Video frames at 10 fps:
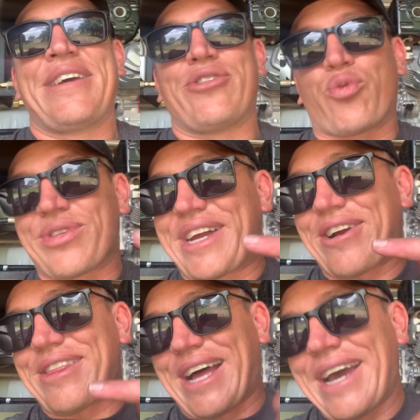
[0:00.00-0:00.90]
North
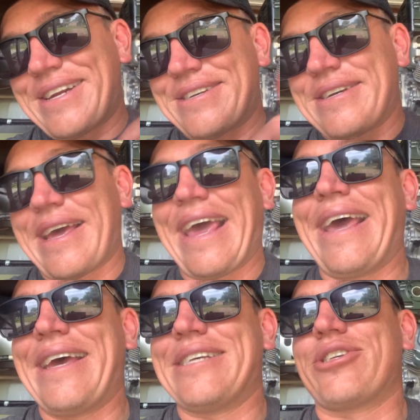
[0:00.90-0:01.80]
Carolina
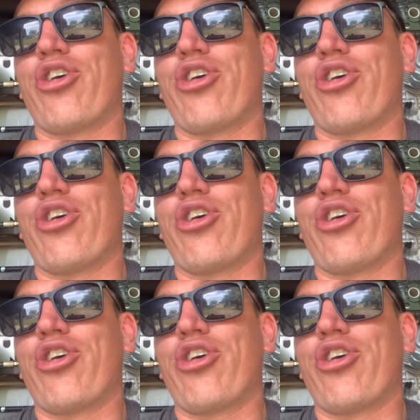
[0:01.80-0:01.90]
has